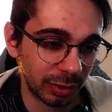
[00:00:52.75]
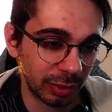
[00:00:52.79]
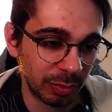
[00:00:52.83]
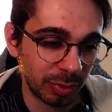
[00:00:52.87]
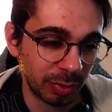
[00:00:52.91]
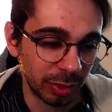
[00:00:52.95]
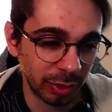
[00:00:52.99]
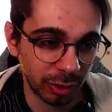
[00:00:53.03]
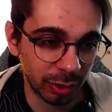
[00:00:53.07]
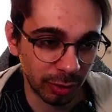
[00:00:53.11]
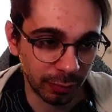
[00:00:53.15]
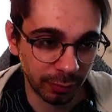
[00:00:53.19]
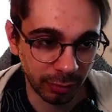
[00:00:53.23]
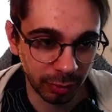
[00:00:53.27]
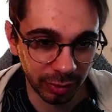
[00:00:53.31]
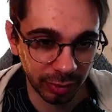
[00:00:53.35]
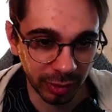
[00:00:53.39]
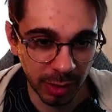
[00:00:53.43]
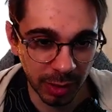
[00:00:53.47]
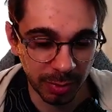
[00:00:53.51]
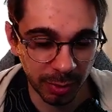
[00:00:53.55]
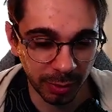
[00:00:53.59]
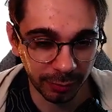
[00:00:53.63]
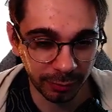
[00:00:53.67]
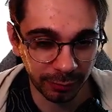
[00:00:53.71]
depends on the
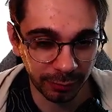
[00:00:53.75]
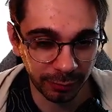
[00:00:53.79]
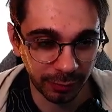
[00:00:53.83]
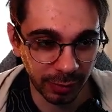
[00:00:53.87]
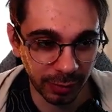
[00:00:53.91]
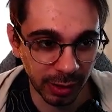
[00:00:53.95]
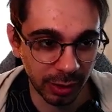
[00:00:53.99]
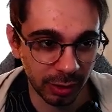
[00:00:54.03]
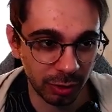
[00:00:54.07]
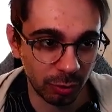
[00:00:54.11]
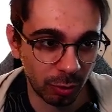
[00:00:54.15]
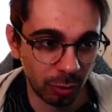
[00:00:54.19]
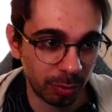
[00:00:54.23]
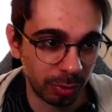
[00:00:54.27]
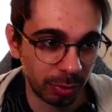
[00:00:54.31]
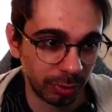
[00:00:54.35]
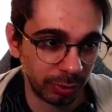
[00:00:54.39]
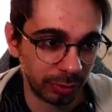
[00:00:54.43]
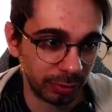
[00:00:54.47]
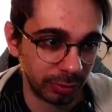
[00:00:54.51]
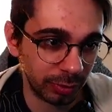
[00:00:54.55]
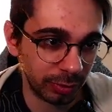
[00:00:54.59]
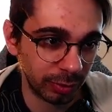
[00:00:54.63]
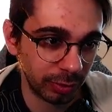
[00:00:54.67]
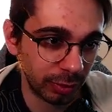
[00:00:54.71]
type of file you
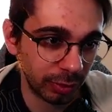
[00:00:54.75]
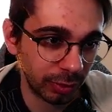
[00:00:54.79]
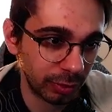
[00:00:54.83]
open.